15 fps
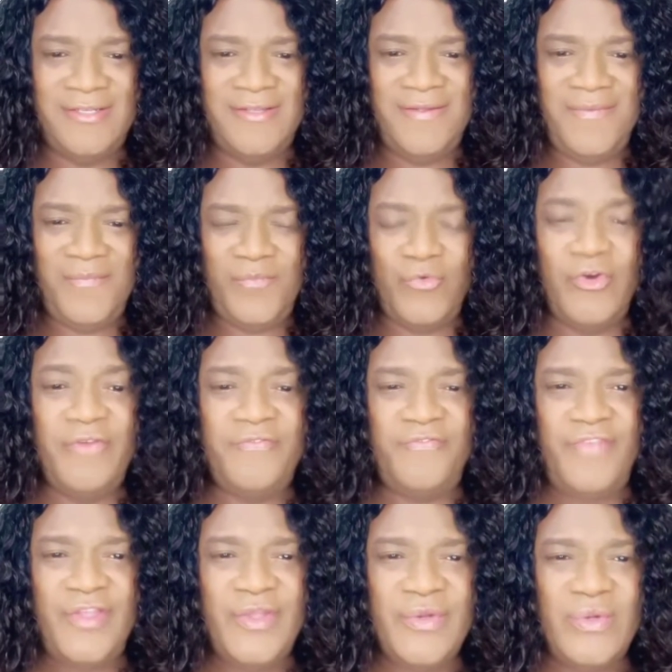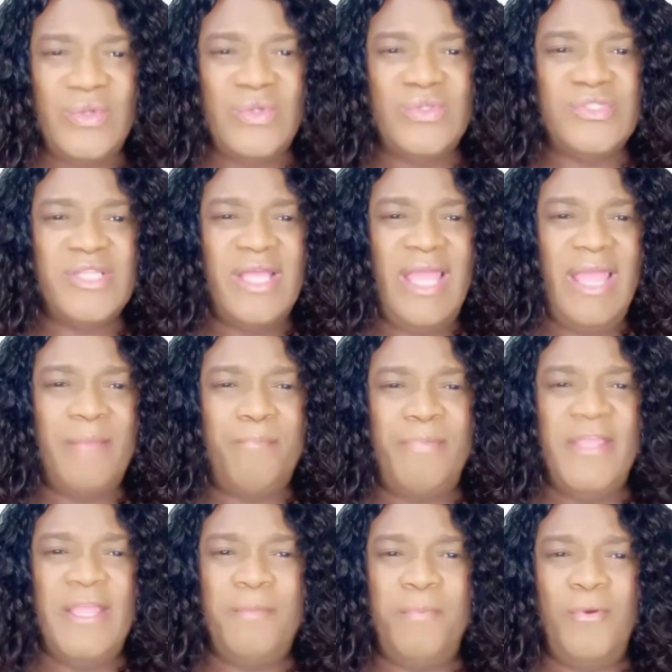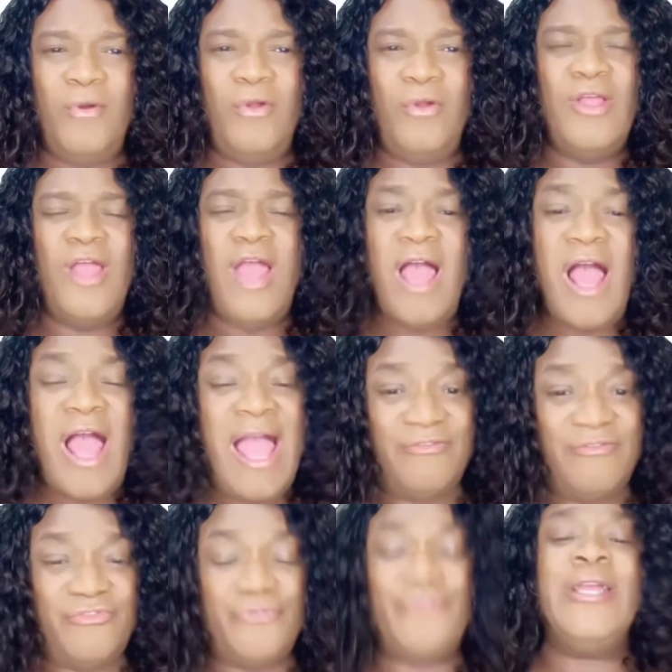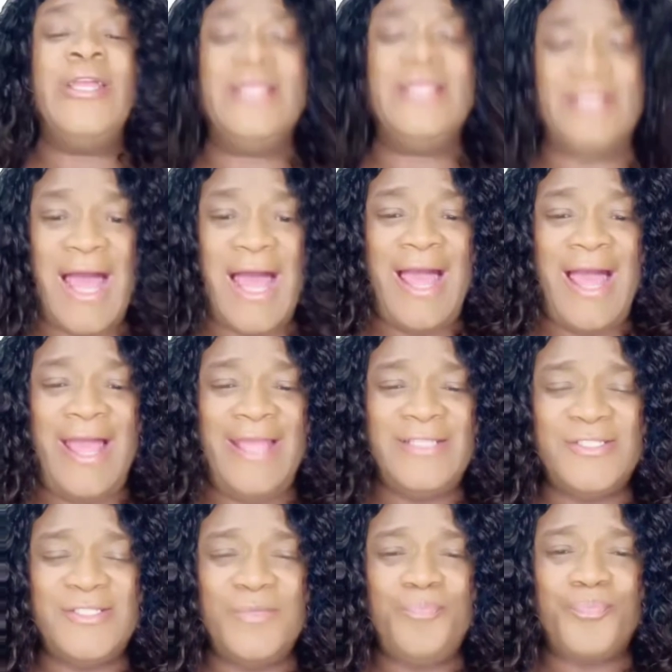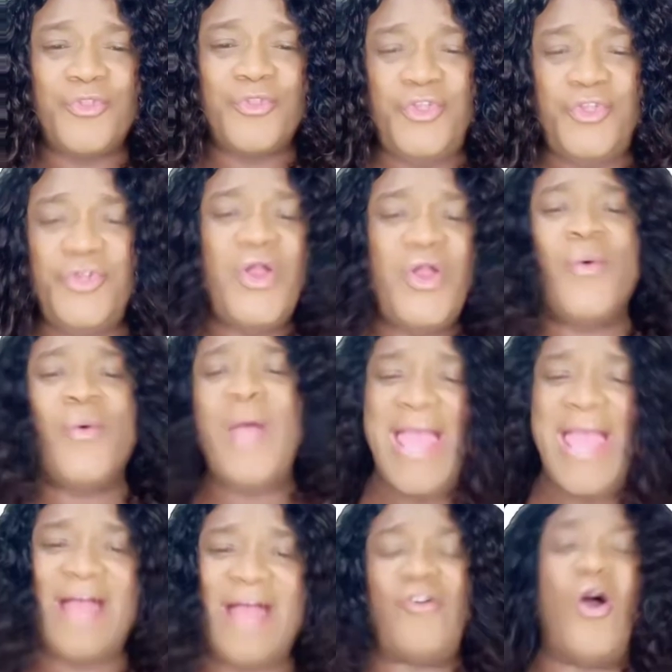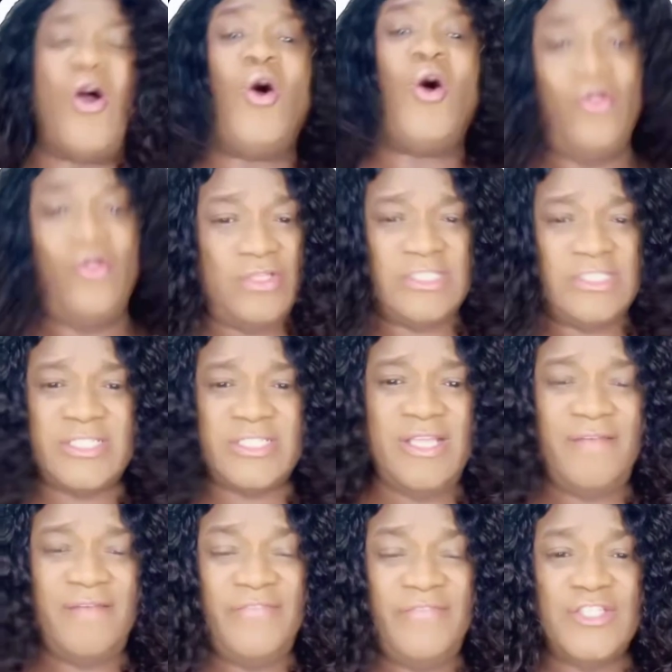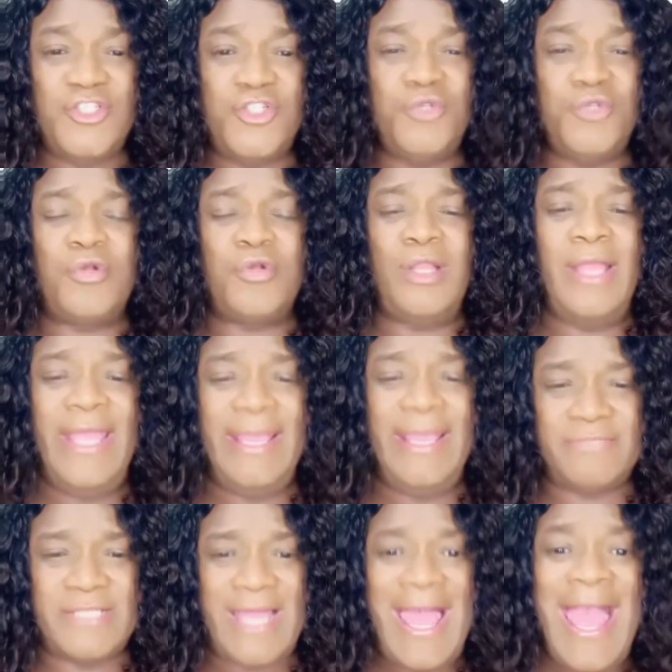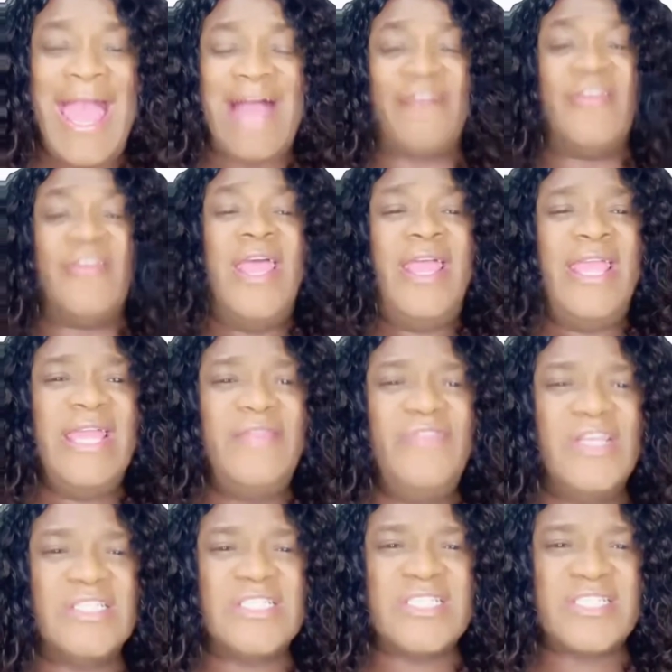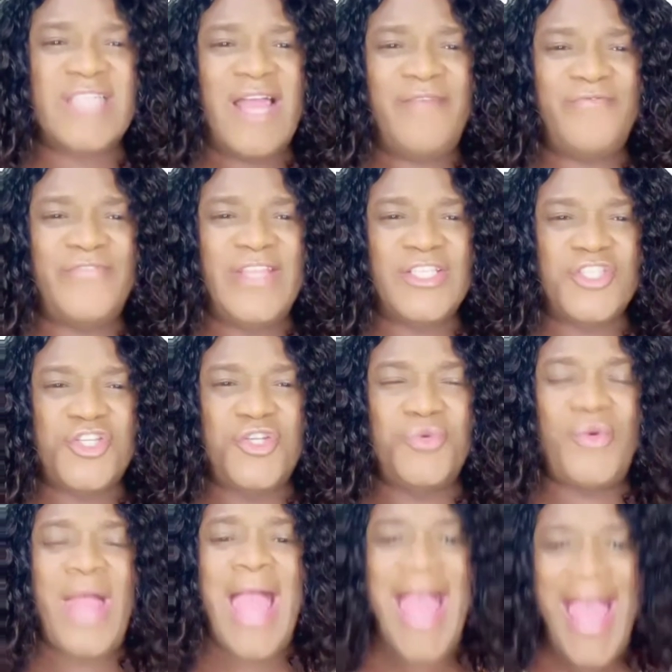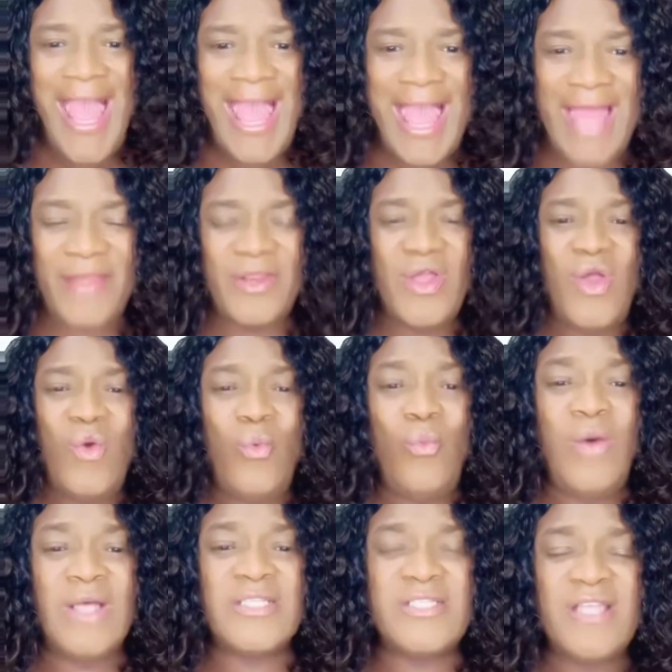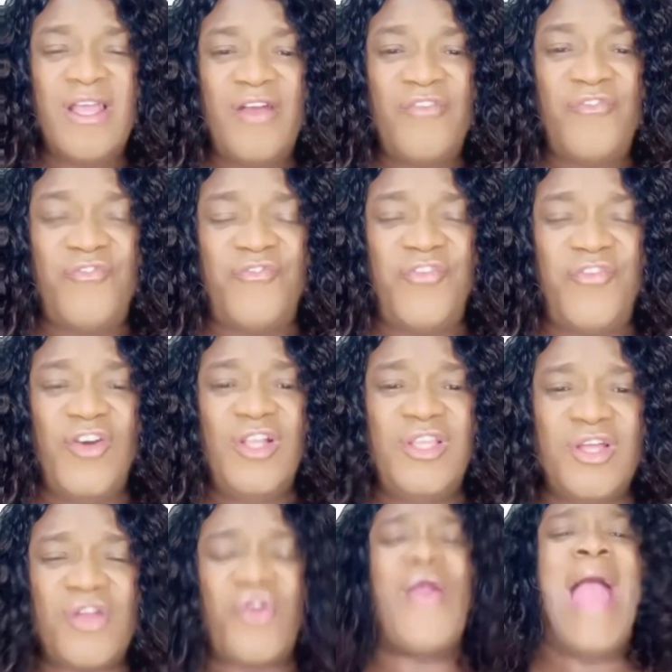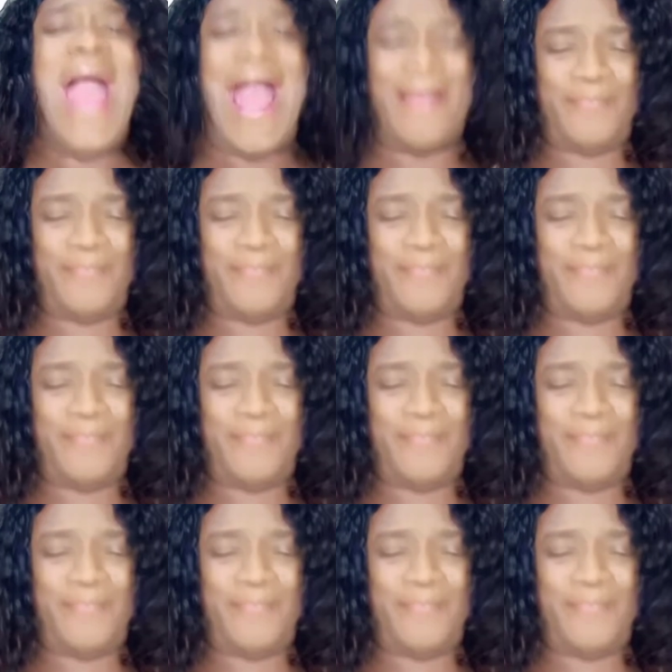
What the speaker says: with views, and people have realized you don't have all the stuff that you claim to have. And the stuff that you had was full of crap.